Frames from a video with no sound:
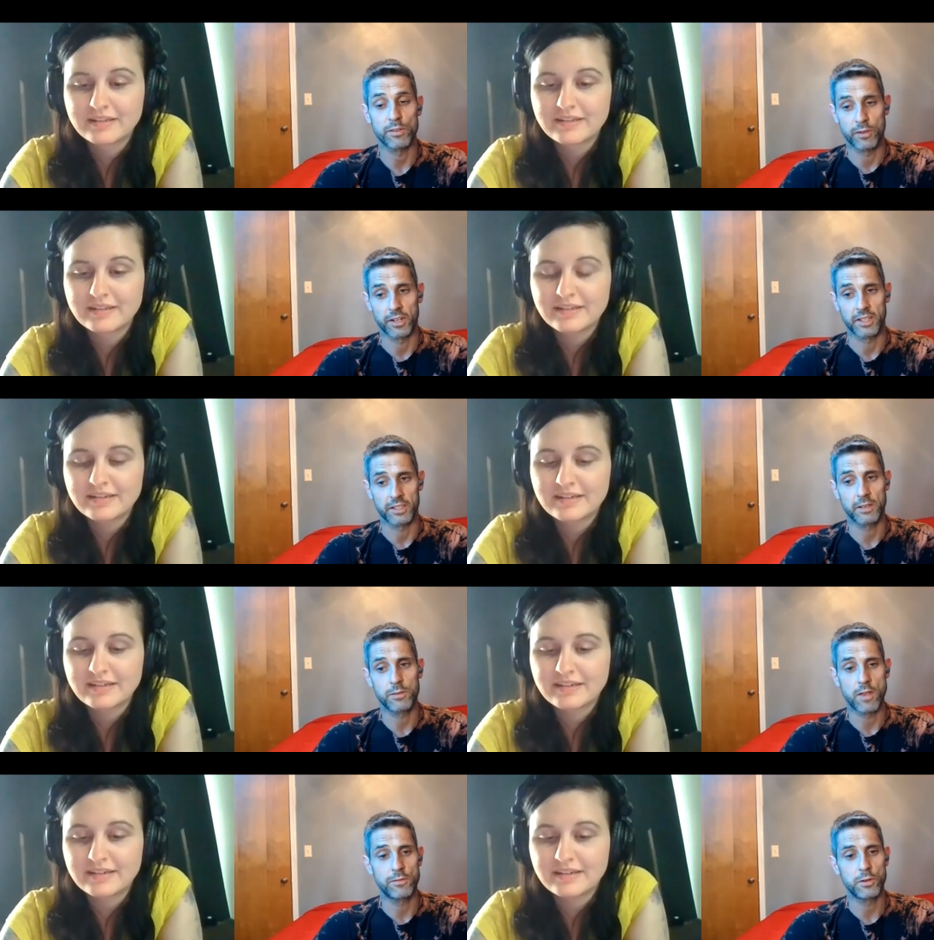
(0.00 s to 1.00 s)
Speaker 1: funny. If
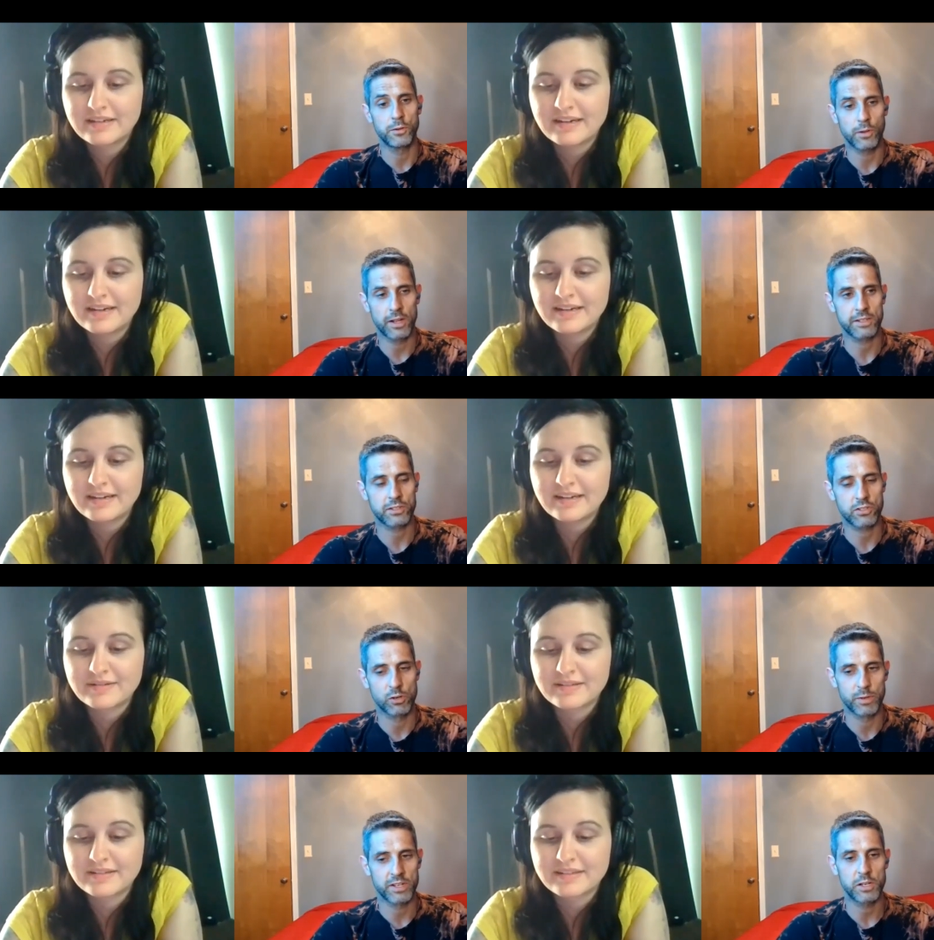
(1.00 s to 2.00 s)
you if you like I,
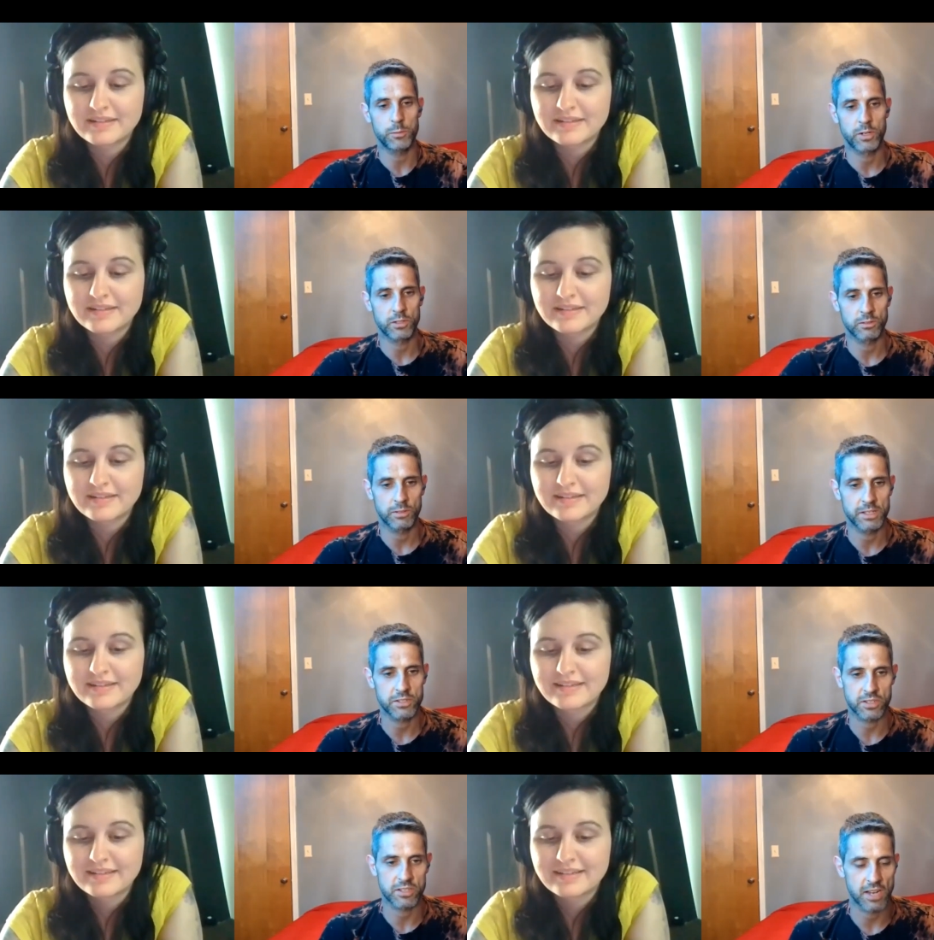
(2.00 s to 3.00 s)
stupid humor,
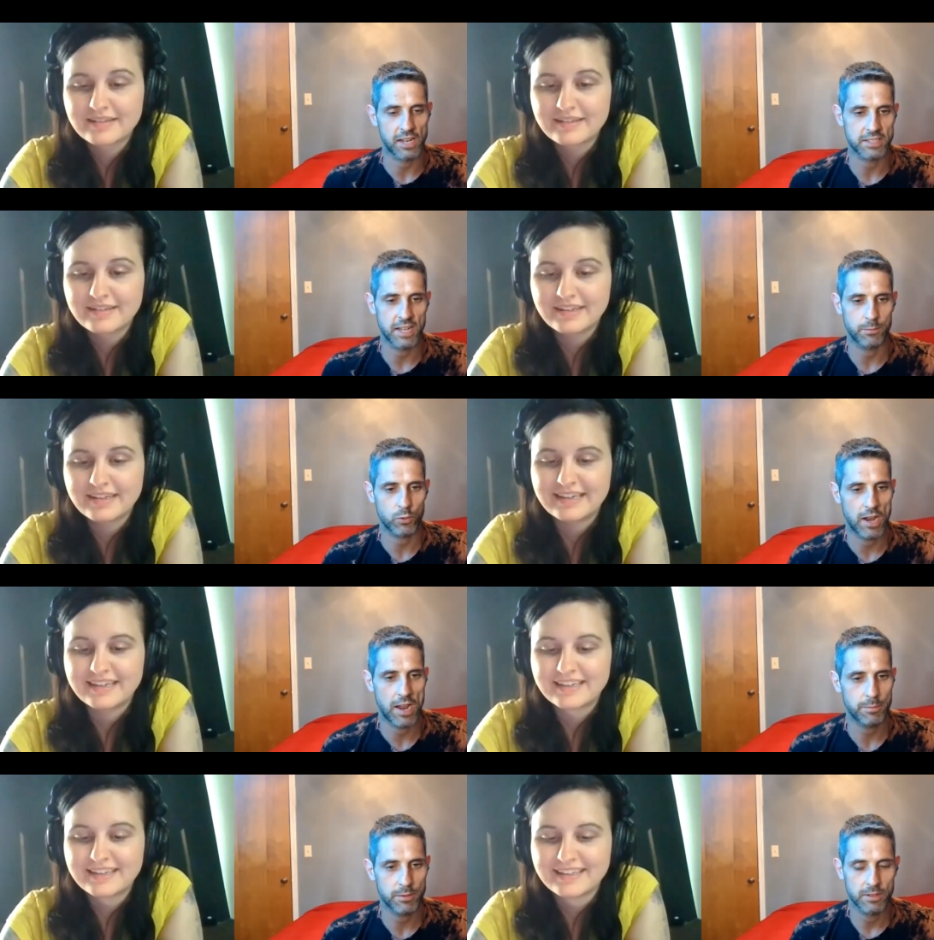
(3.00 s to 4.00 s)
it's just nonstop yeah, yeah.
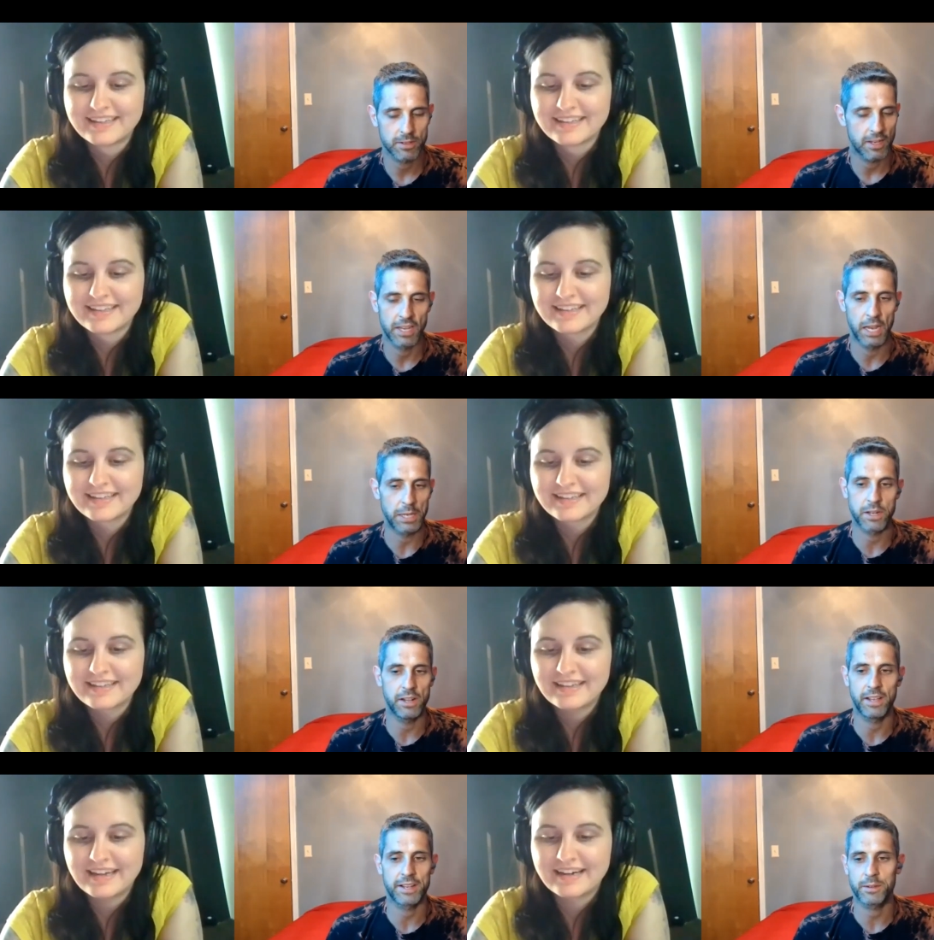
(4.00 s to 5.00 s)
crap. It, it, it
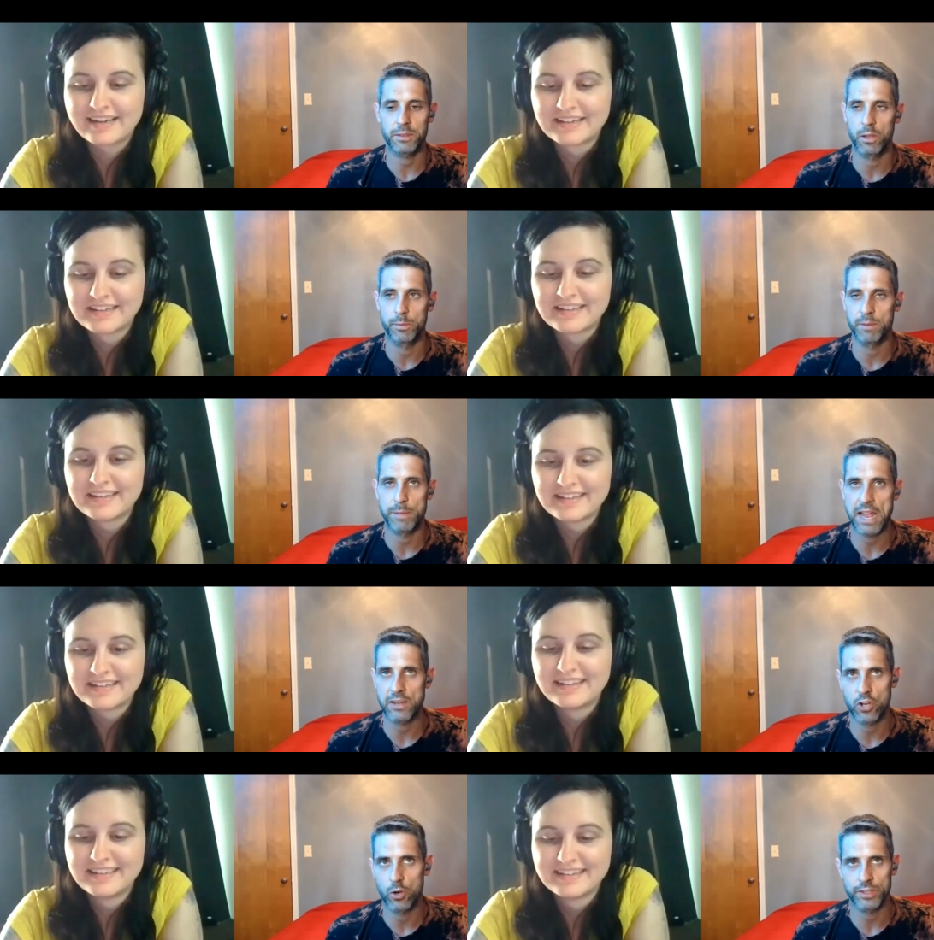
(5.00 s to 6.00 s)
yeah. like there'll be a bad
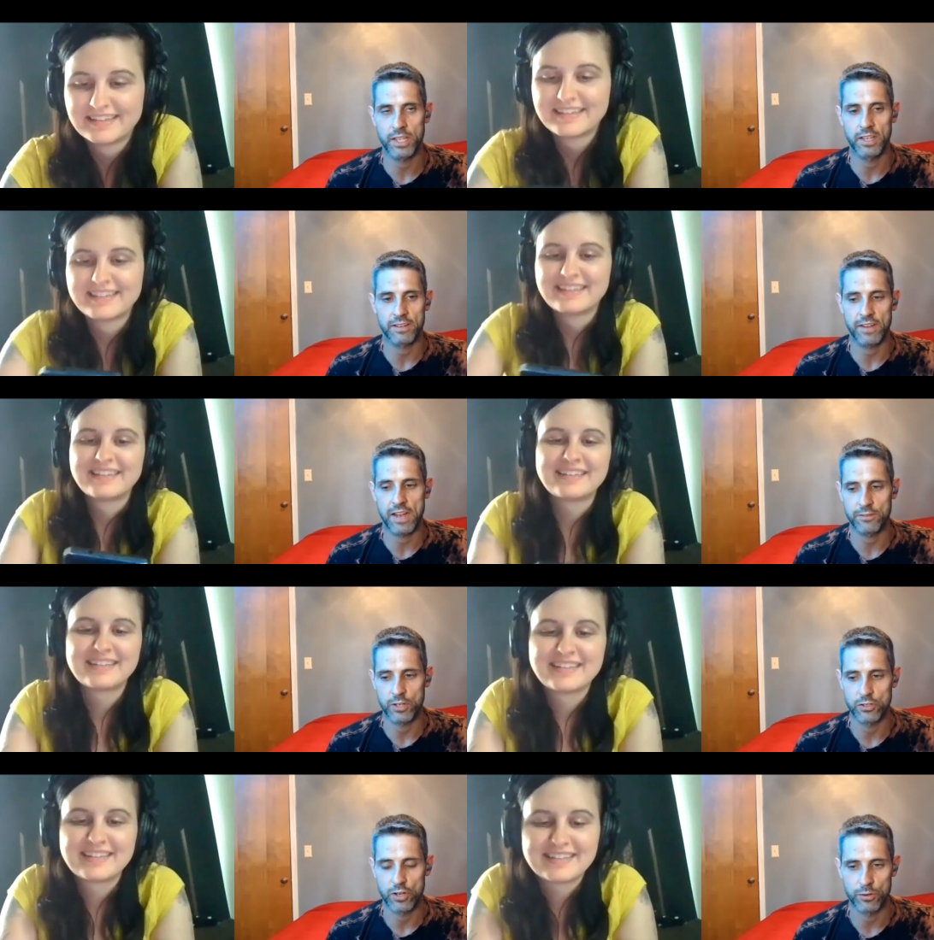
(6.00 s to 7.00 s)
joke and then like five
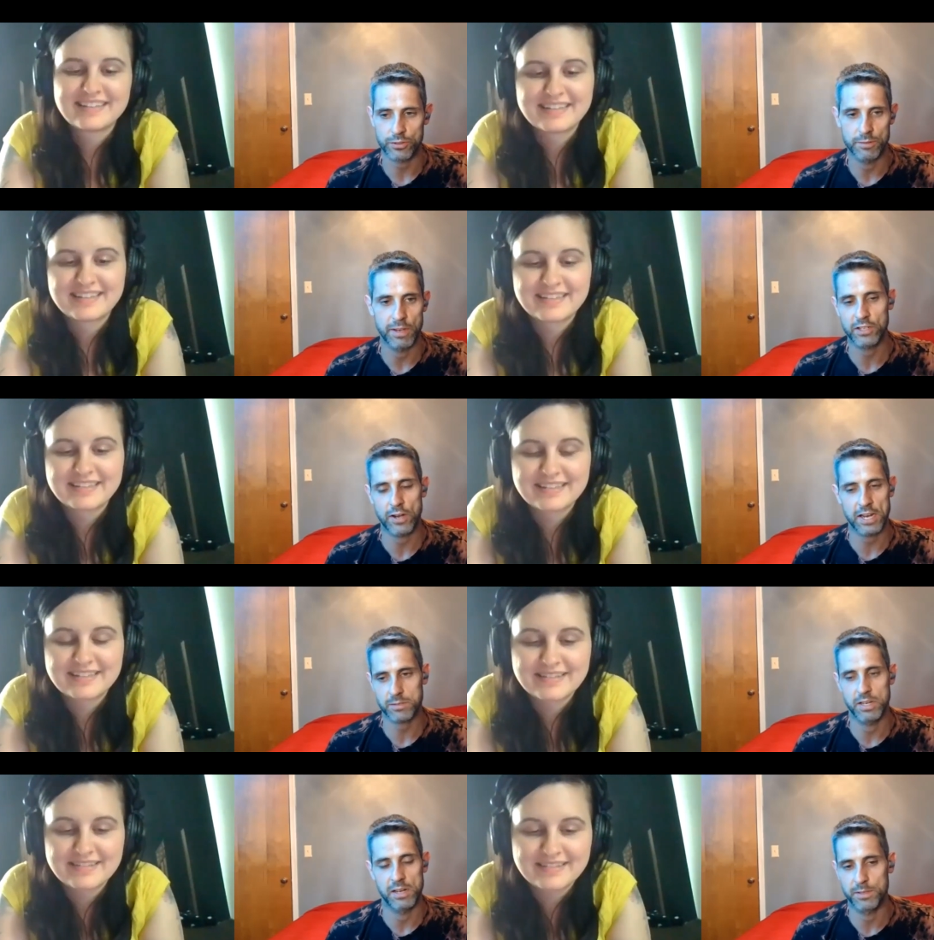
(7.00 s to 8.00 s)
good jokes. It, it cracks
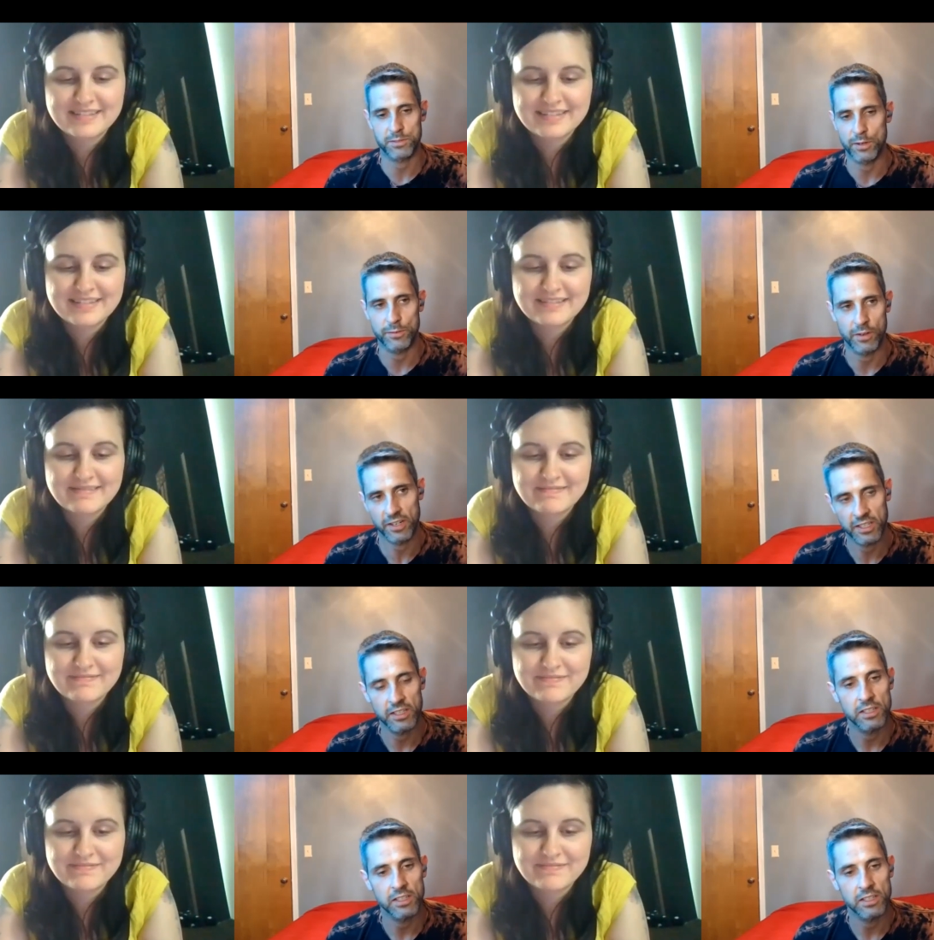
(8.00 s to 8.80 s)
me up. It's very funny.